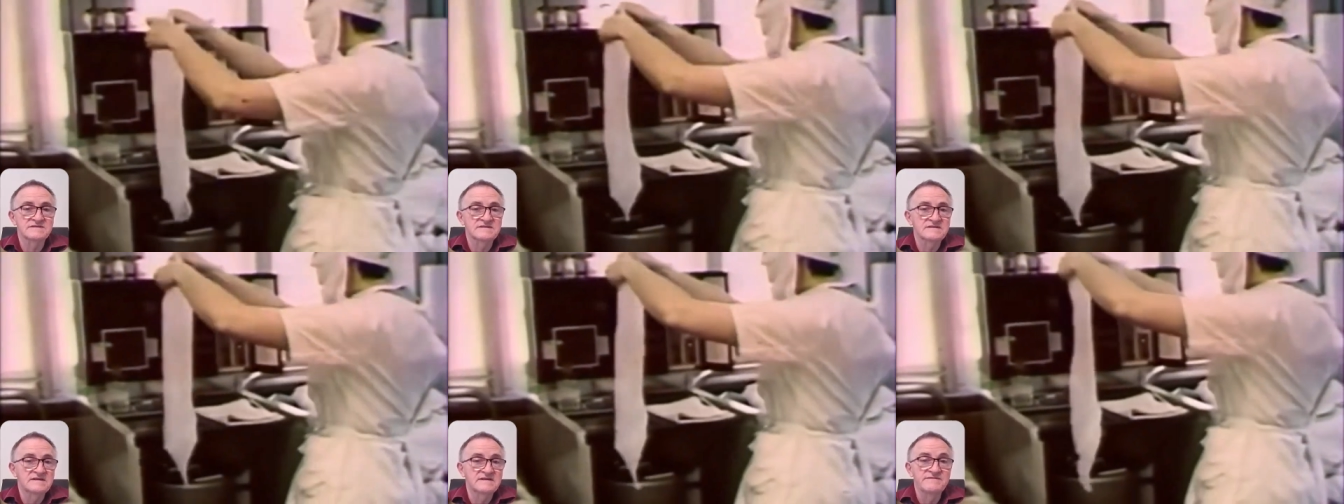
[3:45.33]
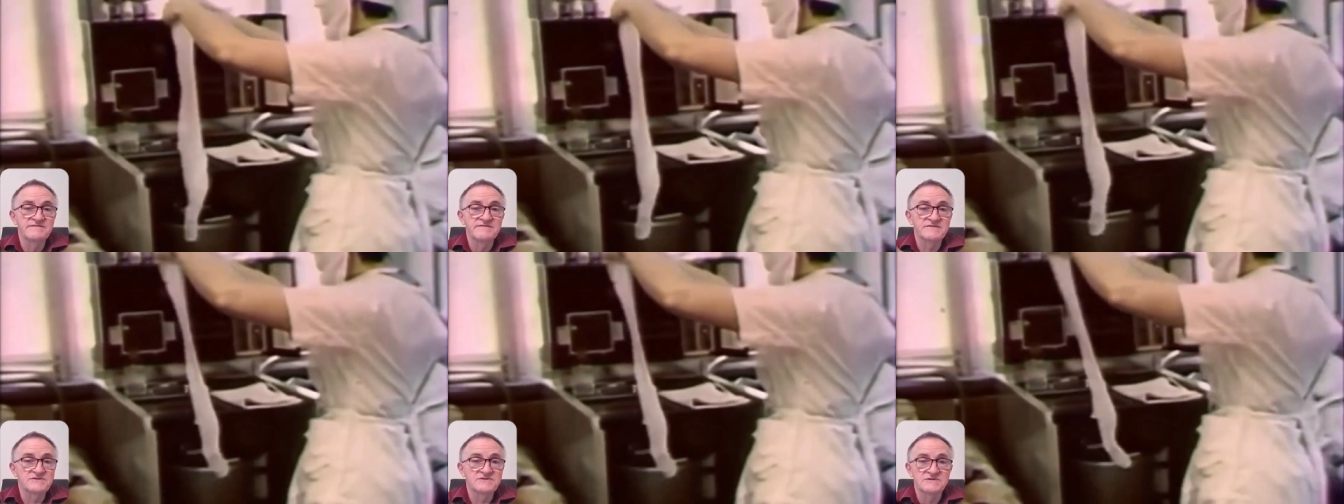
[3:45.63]
because the
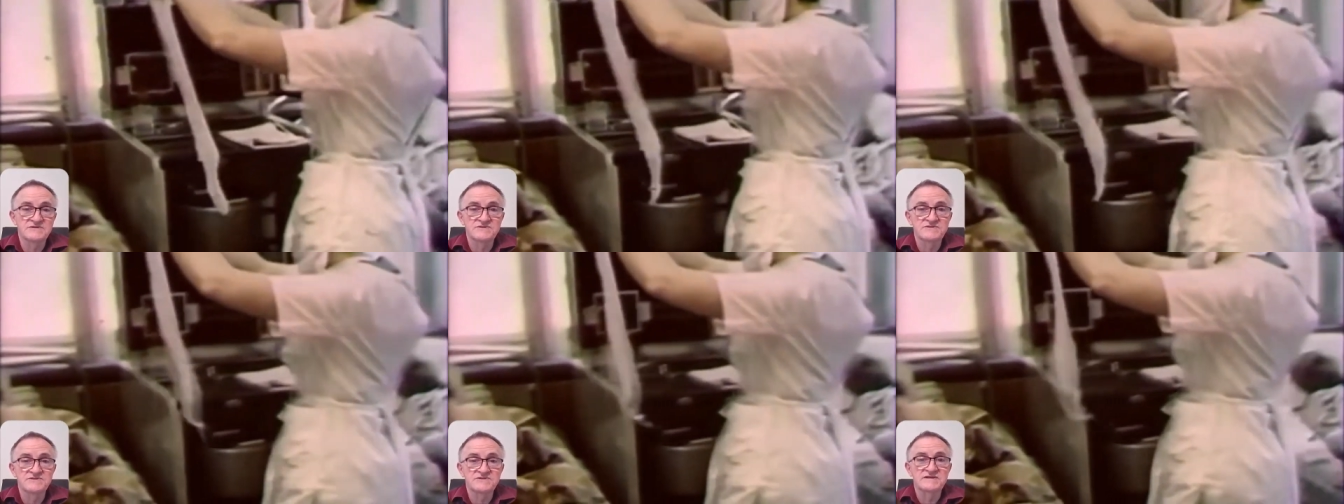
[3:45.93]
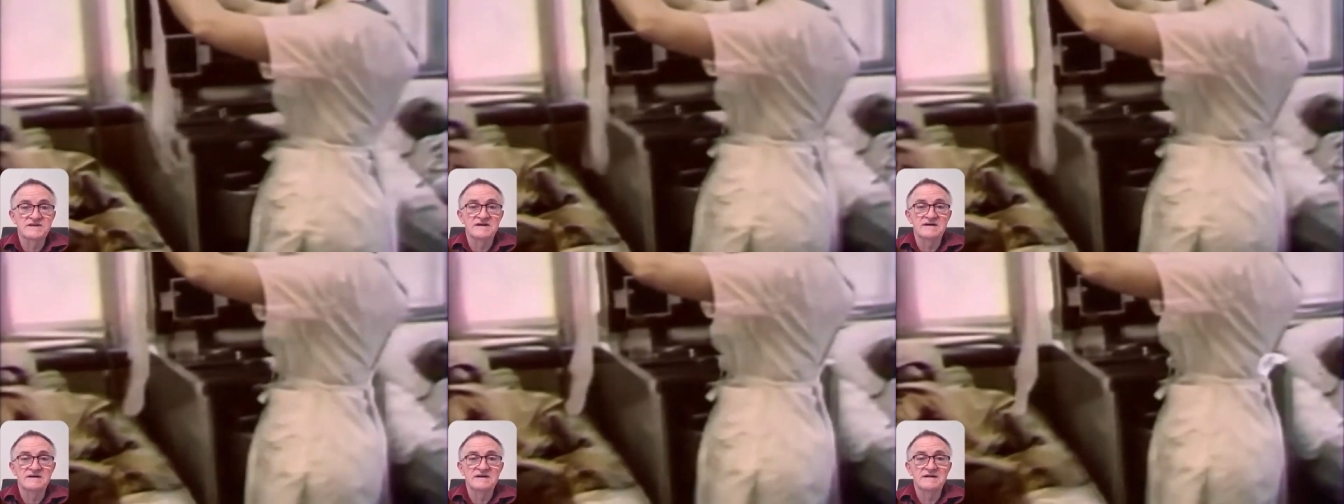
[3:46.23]
infrastructure is
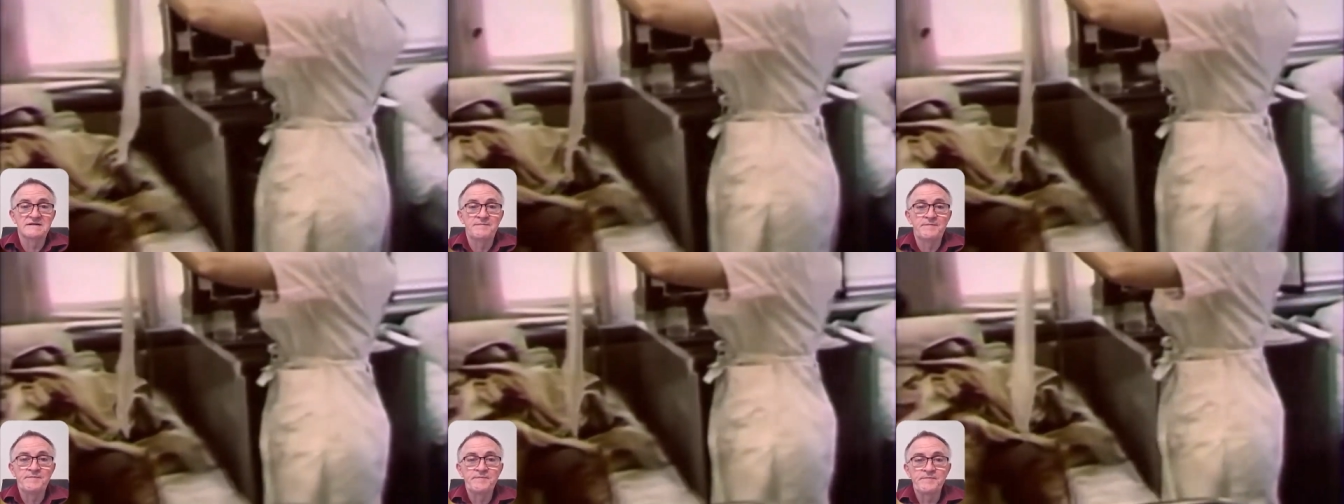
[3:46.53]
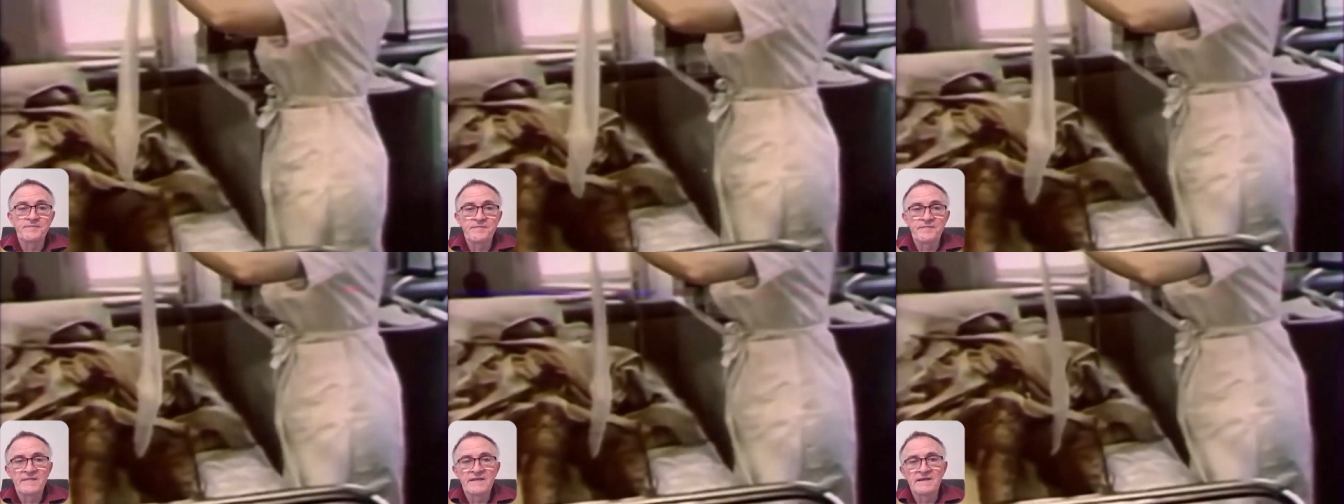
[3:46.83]
gone.
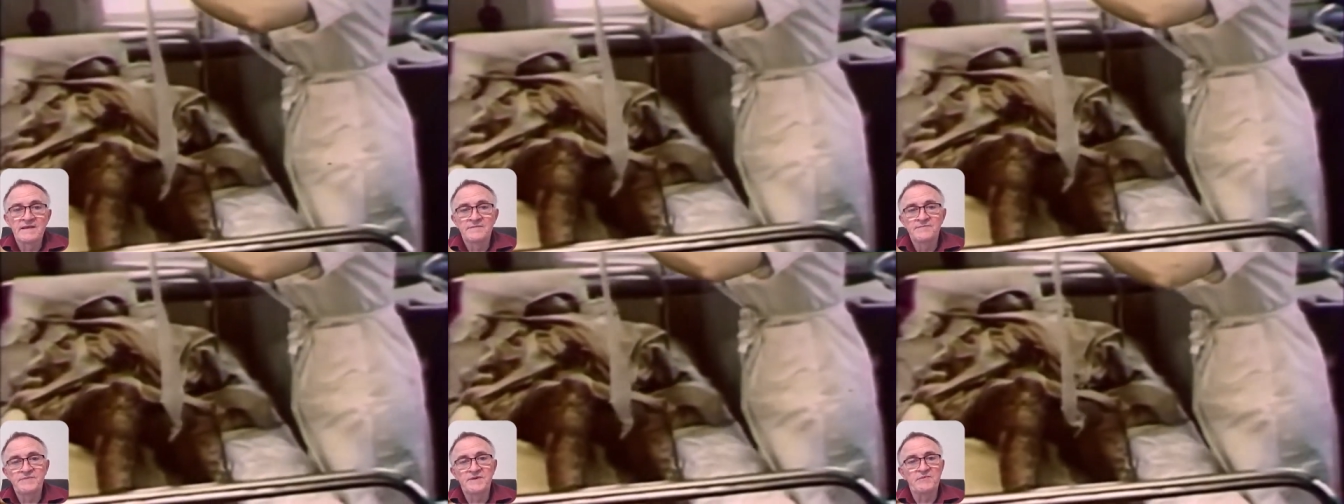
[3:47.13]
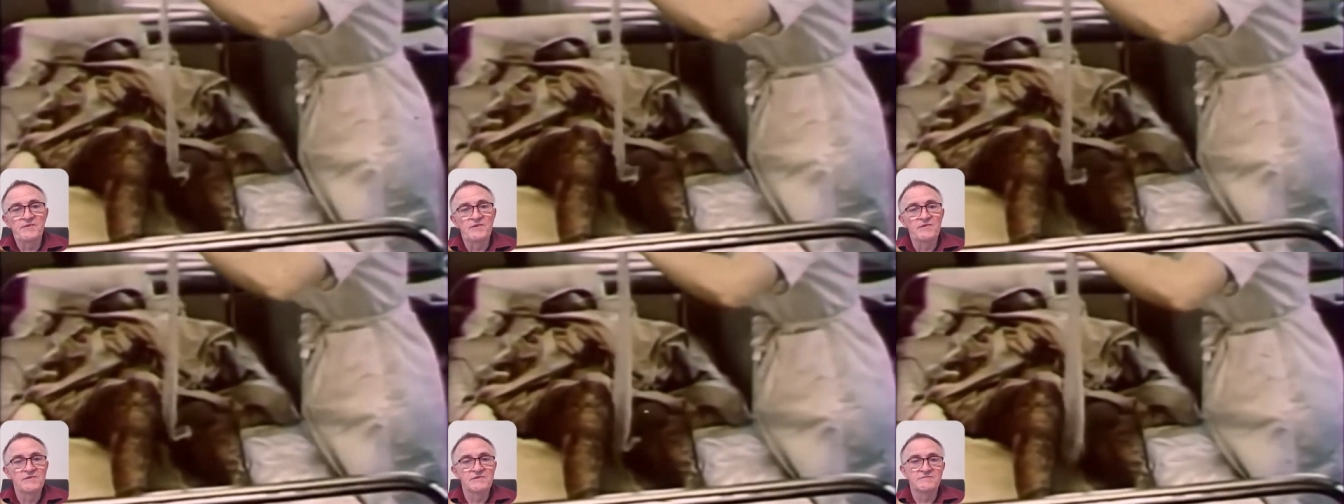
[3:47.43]
People